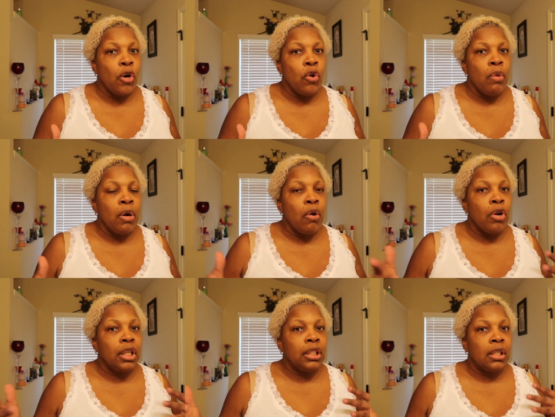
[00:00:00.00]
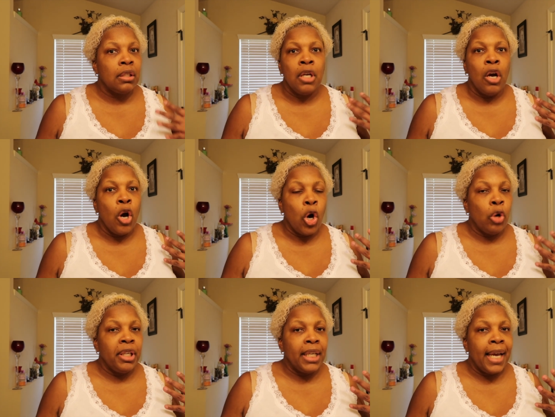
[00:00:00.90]
Foam or the
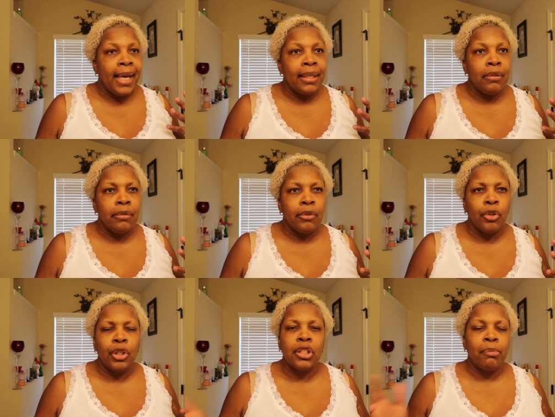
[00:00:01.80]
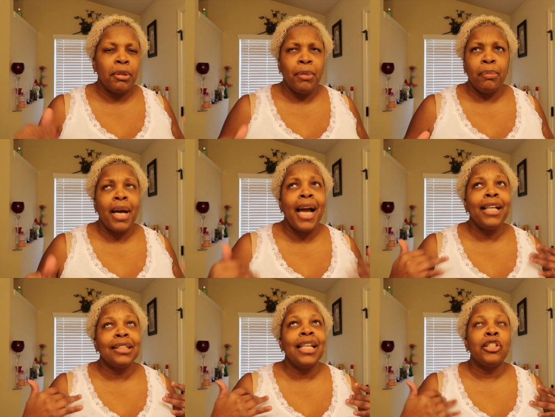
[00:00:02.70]
Oedad or some people I
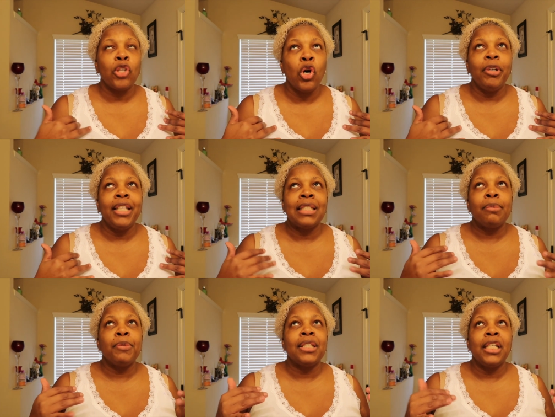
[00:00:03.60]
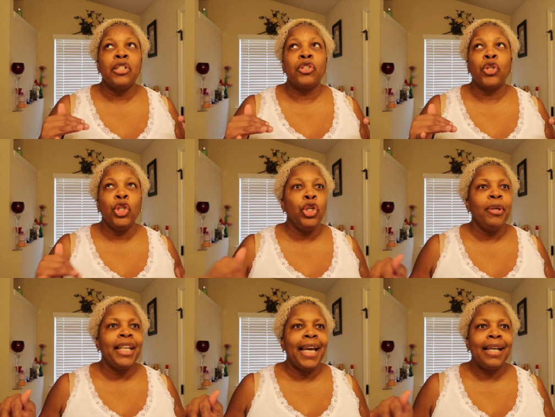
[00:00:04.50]
say it's Oedad, some say it's
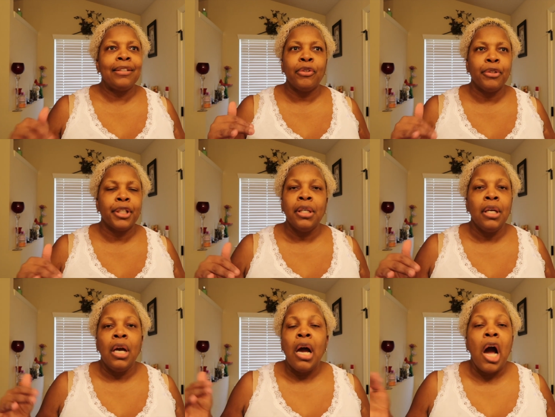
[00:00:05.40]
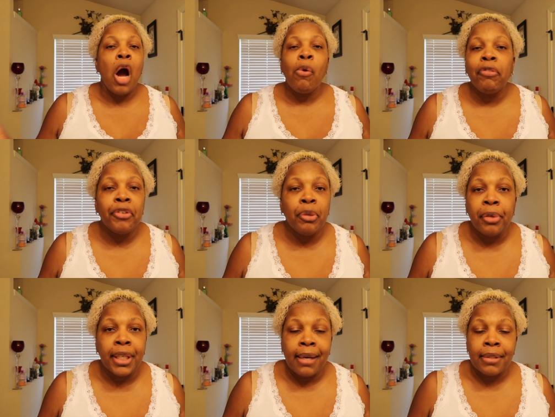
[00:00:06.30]
Cuidad or however you
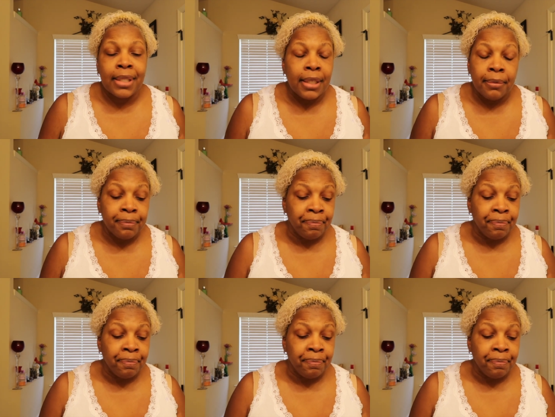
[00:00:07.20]
pronounce it